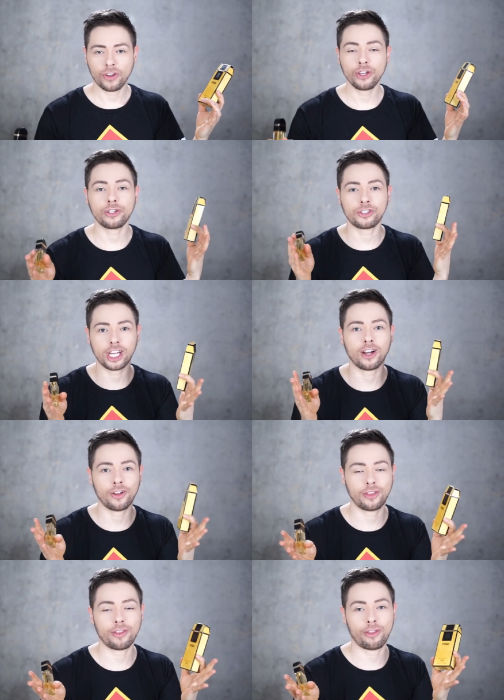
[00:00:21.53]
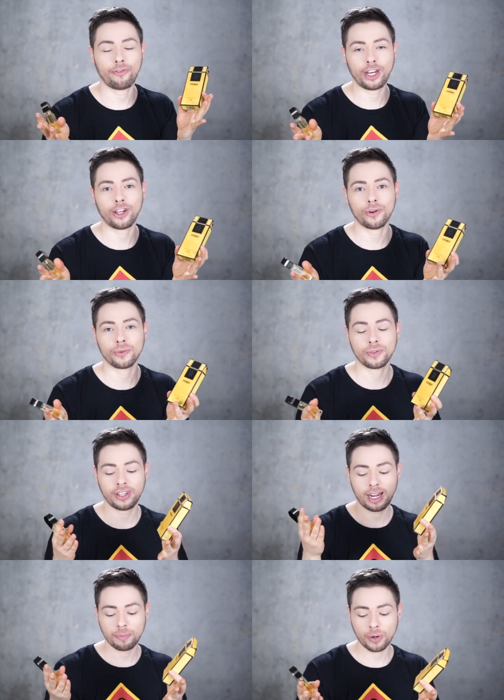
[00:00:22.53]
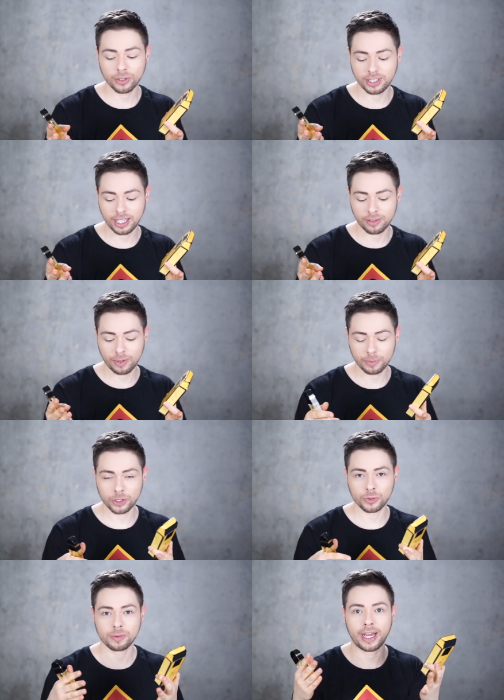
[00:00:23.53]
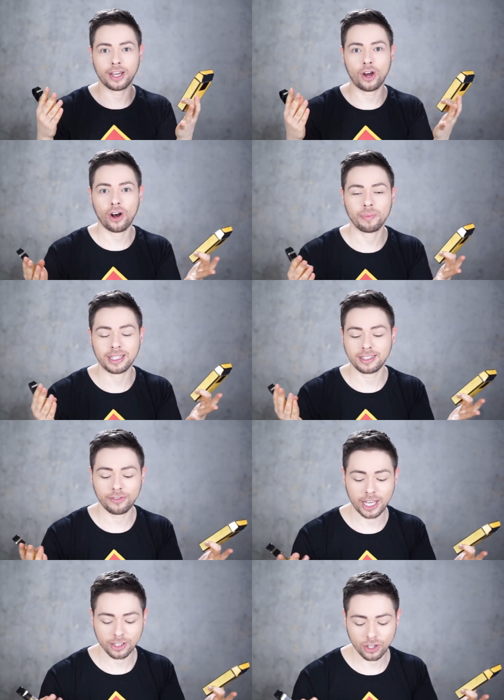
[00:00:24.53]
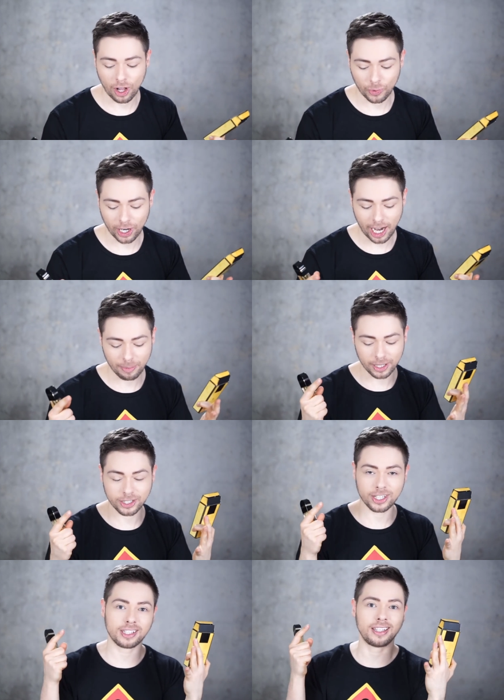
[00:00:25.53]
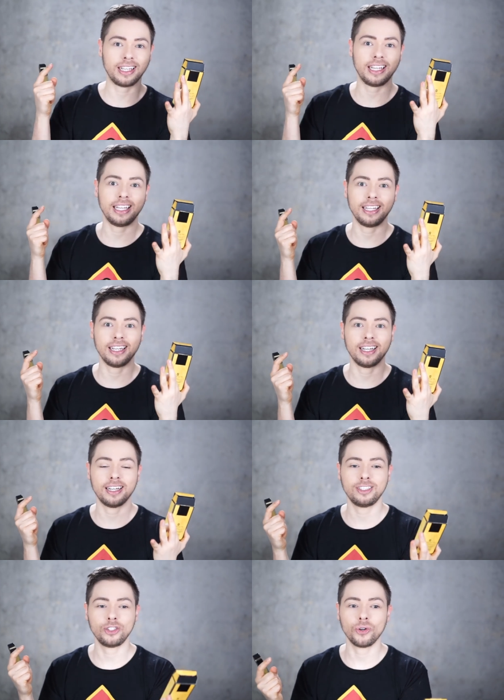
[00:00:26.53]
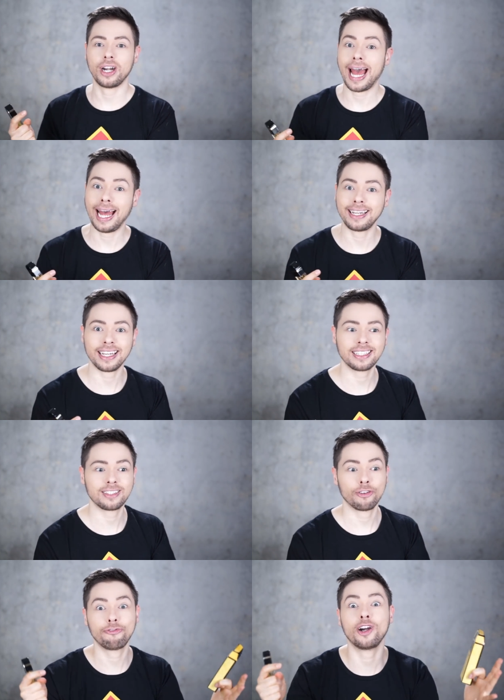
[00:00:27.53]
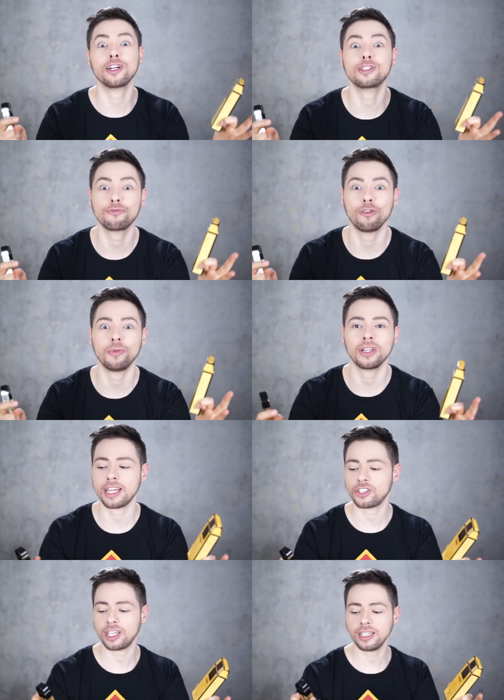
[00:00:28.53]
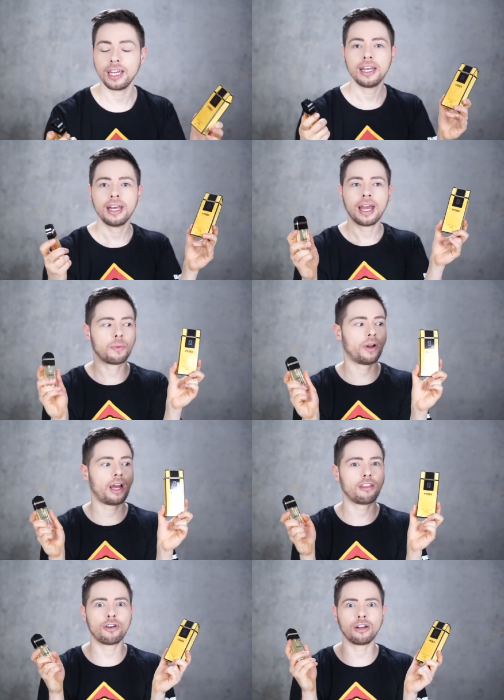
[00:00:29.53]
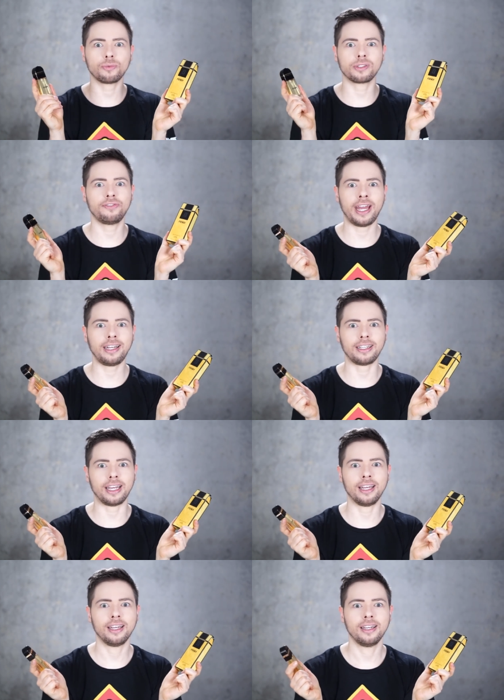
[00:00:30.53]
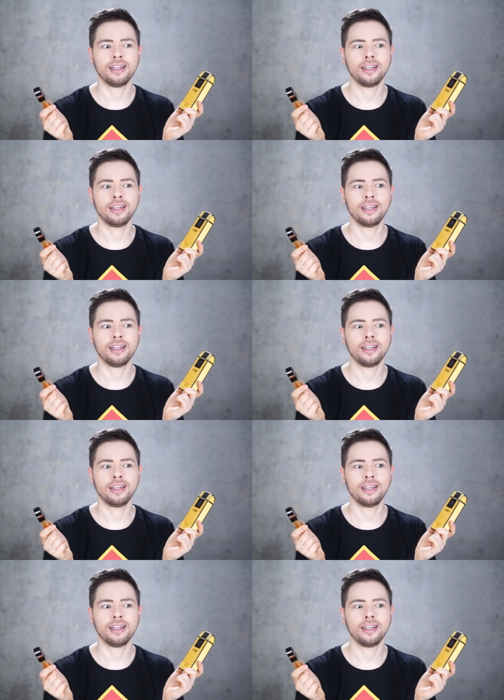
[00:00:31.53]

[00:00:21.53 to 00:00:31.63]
you could check out the video that I posted, which was my haul, my CVS haul, where I purchased the uh, Dior Addict first formulation and what I thought was Fendi,